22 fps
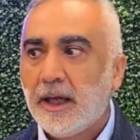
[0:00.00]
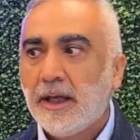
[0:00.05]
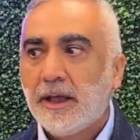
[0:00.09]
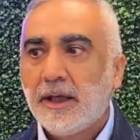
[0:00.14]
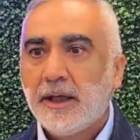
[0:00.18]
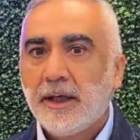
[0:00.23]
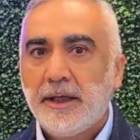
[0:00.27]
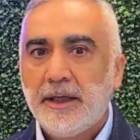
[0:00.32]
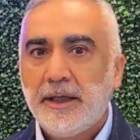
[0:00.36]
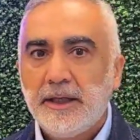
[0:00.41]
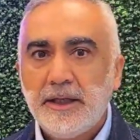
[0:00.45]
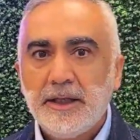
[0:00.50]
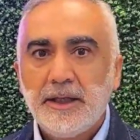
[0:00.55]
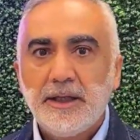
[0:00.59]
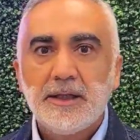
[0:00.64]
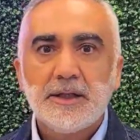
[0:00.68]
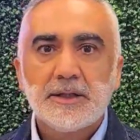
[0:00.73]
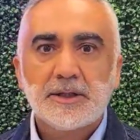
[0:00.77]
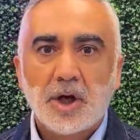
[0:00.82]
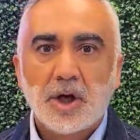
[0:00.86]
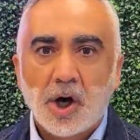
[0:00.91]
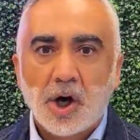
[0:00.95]
he
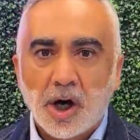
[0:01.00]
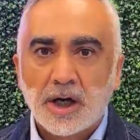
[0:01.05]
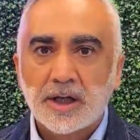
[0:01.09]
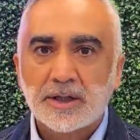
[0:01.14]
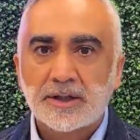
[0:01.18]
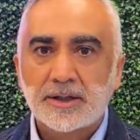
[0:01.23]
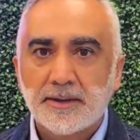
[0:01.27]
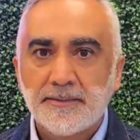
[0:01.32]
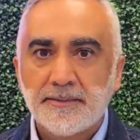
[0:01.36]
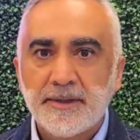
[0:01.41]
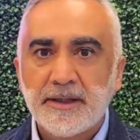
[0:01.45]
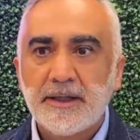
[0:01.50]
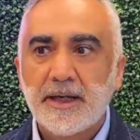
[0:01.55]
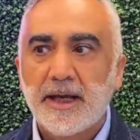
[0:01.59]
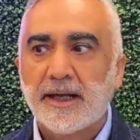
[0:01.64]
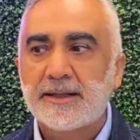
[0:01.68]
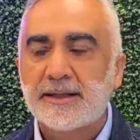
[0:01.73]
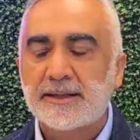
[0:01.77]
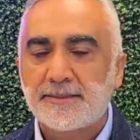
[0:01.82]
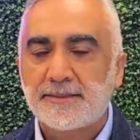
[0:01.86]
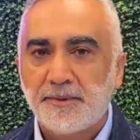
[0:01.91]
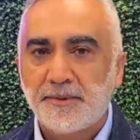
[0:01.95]
is awesome. He
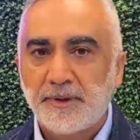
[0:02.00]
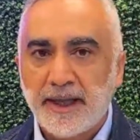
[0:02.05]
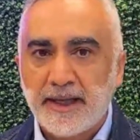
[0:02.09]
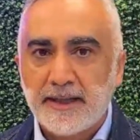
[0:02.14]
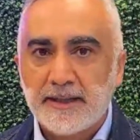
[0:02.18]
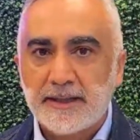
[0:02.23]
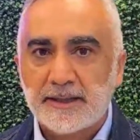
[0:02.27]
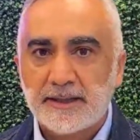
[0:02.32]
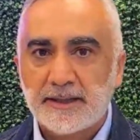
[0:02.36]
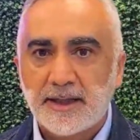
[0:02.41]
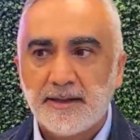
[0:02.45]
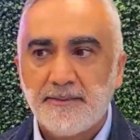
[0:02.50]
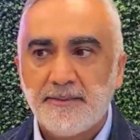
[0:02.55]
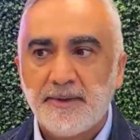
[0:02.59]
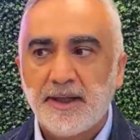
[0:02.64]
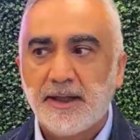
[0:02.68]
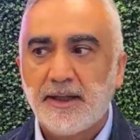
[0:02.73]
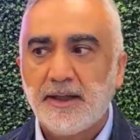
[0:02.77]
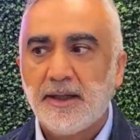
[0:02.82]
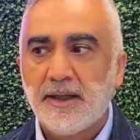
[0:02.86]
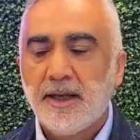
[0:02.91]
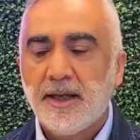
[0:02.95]
explained it to
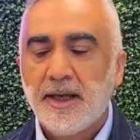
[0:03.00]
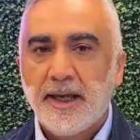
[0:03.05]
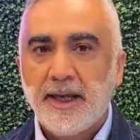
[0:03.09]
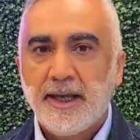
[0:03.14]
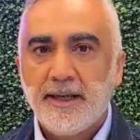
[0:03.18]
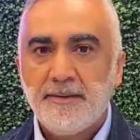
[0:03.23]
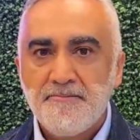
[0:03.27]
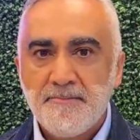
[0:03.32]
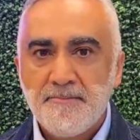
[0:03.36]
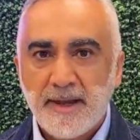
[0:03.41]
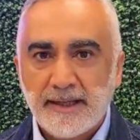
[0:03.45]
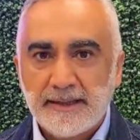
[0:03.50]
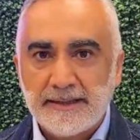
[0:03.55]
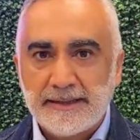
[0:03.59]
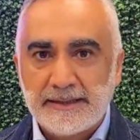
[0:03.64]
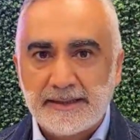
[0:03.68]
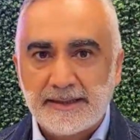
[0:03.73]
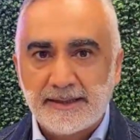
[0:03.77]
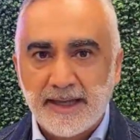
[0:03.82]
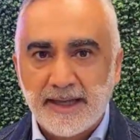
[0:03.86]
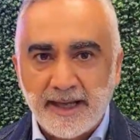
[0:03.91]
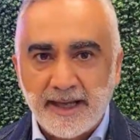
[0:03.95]
me. It made
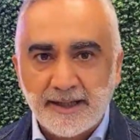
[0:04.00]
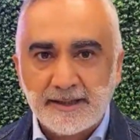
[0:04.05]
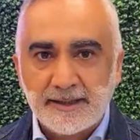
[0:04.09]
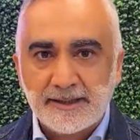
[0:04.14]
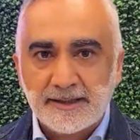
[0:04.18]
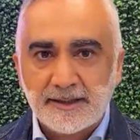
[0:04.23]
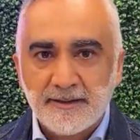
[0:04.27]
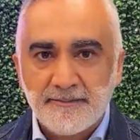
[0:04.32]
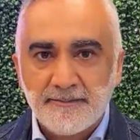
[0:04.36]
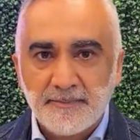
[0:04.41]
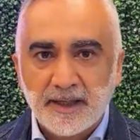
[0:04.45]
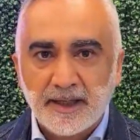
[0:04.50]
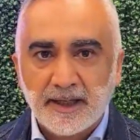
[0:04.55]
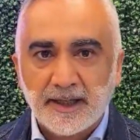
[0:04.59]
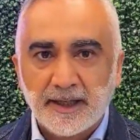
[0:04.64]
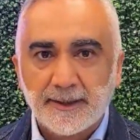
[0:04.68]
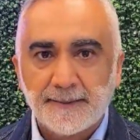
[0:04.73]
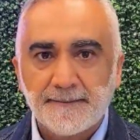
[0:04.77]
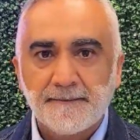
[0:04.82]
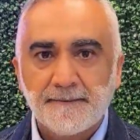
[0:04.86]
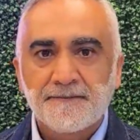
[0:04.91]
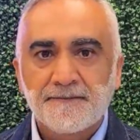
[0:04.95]
sense to
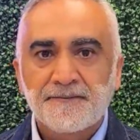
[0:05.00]
me.